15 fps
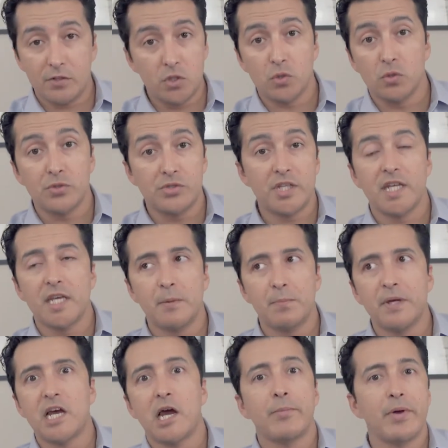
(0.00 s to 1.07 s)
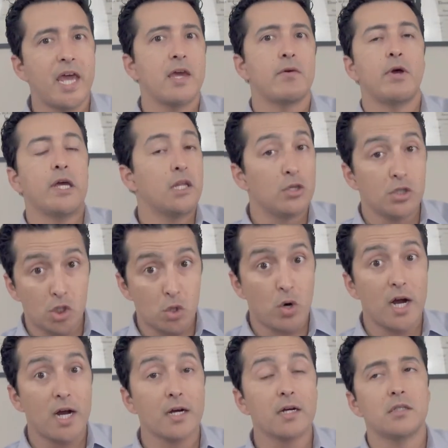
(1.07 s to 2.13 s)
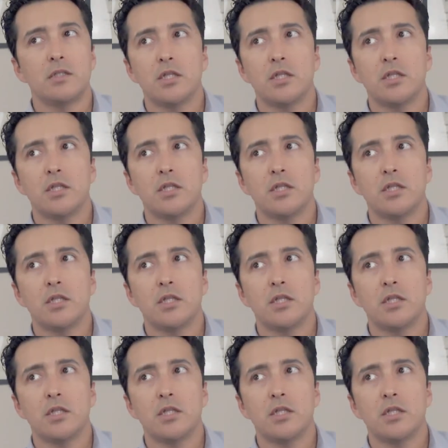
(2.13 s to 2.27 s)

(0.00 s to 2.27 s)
Trulicity become a weight loss drug,